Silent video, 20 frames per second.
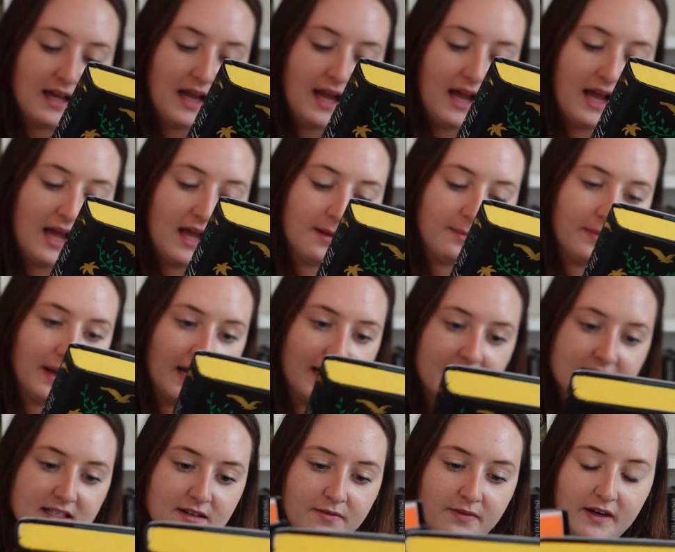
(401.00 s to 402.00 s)
and
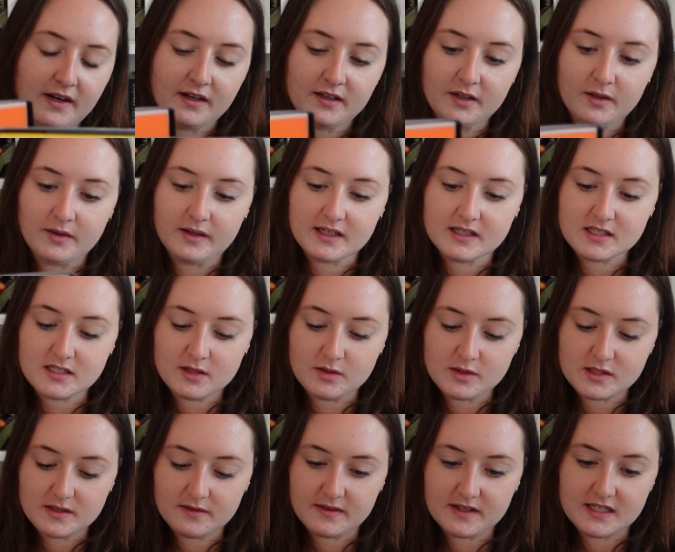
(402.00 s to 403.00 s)
it's a Fairy Loot
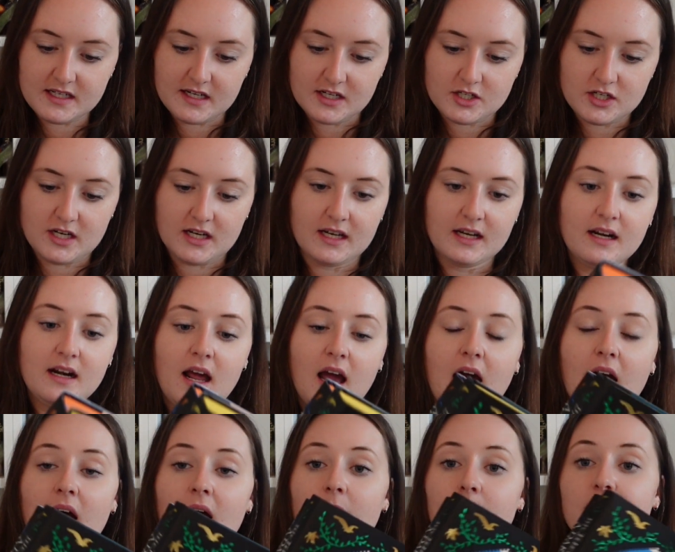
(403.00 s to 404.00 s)
exclusive edition.
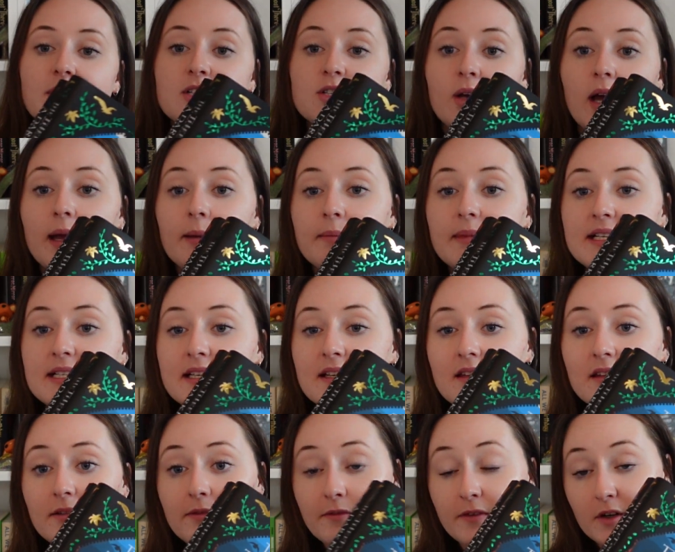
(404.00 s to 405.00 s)
So I'm missing
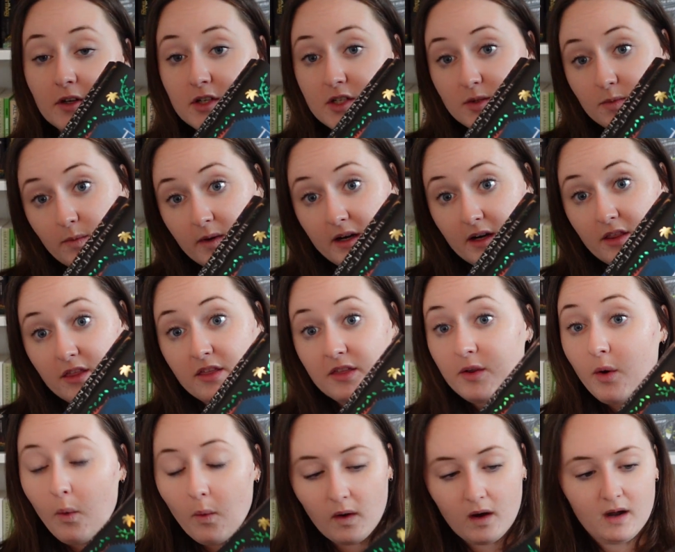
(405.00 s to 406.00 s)
the first one,
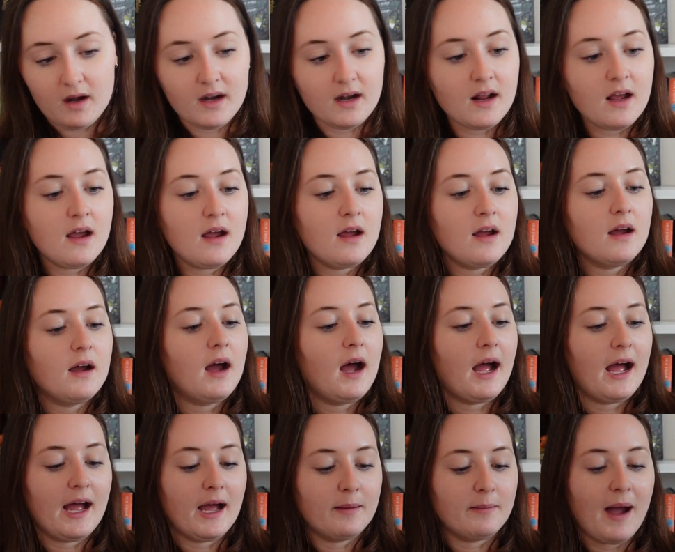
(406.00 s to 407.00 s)
Thorn.
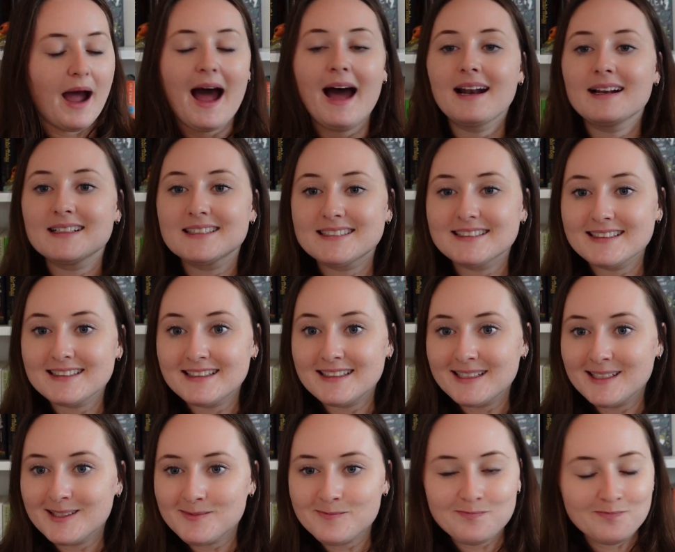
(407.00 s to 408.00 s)

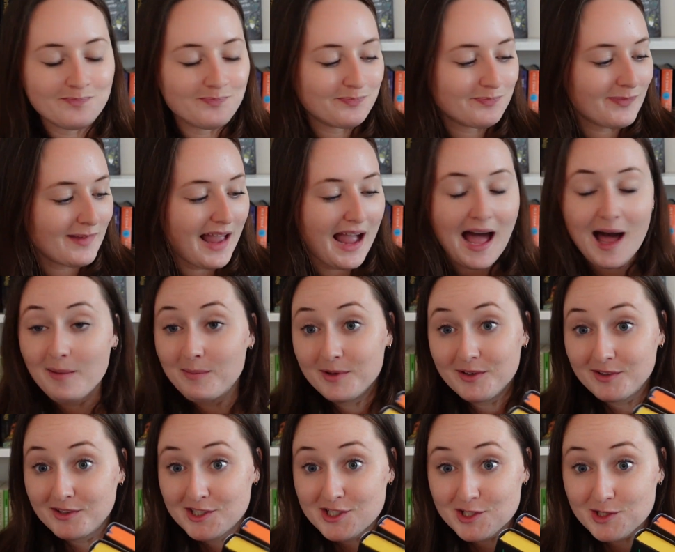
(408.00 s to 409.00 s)
Honestly, I'll
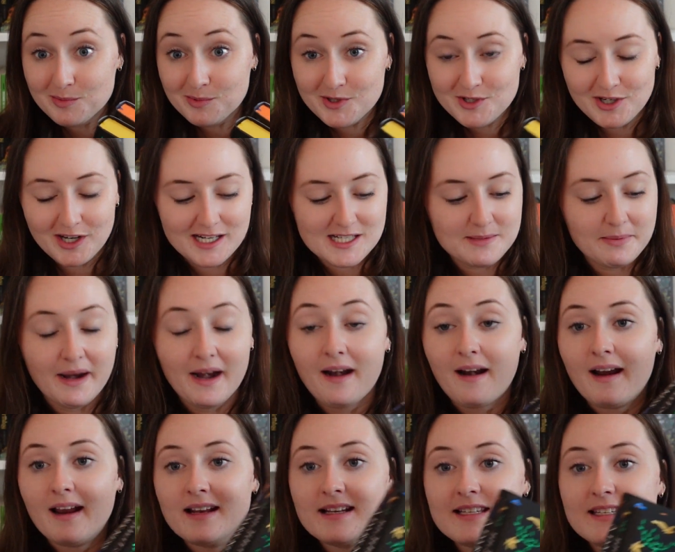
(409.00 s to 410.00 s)
be super
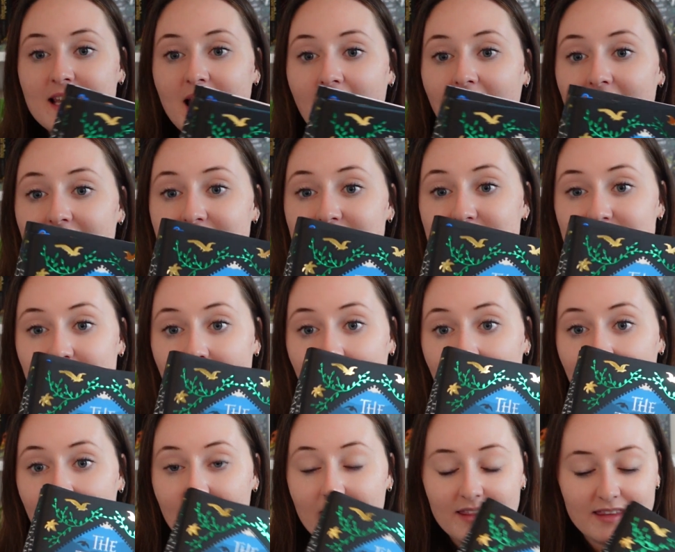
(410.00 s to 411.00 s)
transparent. I
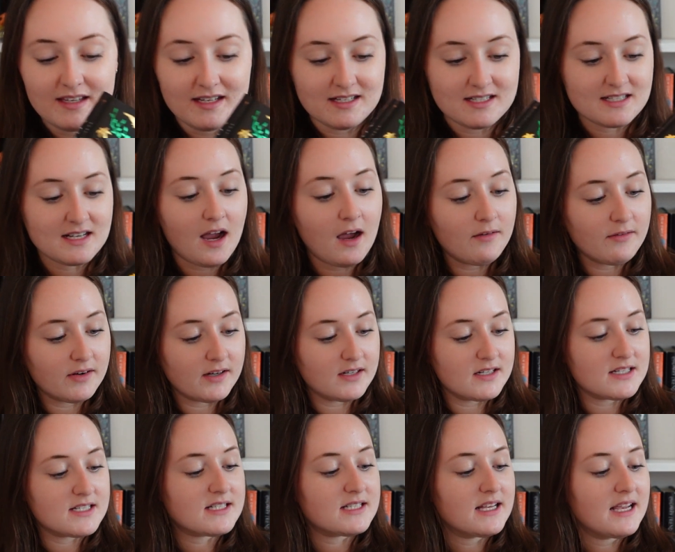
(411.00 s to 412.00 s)
saw these
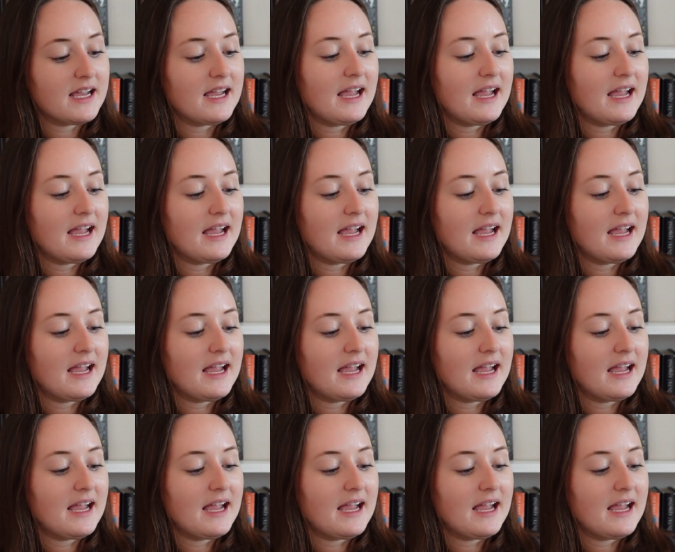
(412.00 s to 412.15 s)
covers